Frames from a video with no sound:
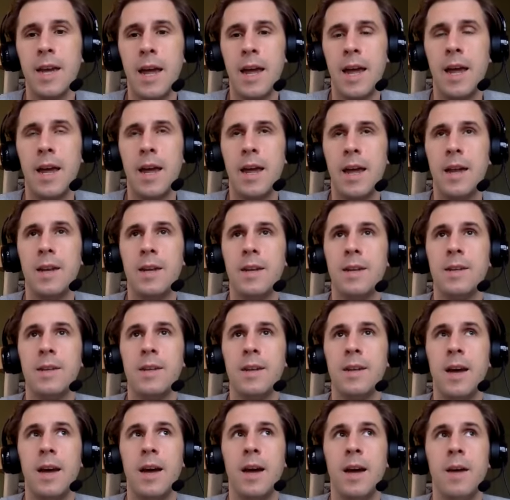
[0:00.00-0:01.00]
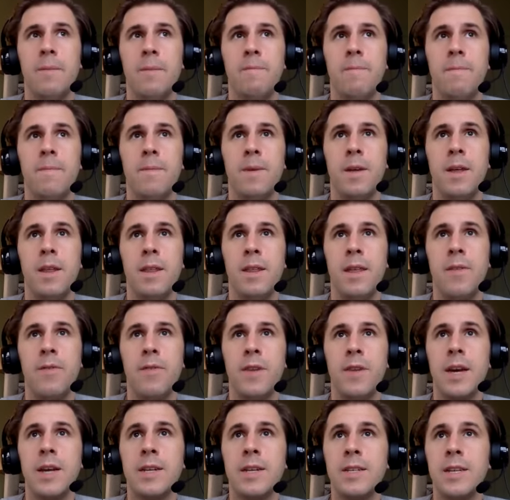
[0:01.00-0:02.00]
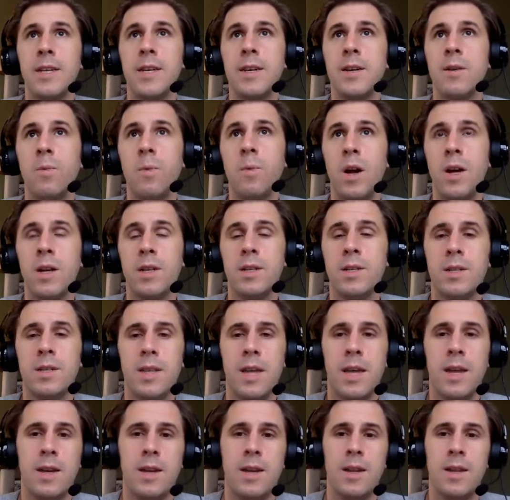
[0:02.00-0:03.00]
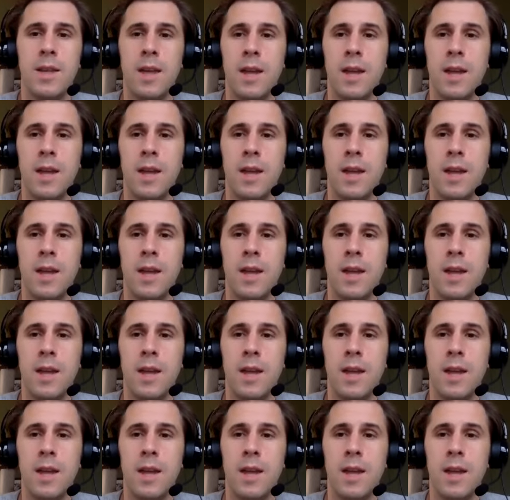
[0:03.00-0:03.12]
and that the idea was that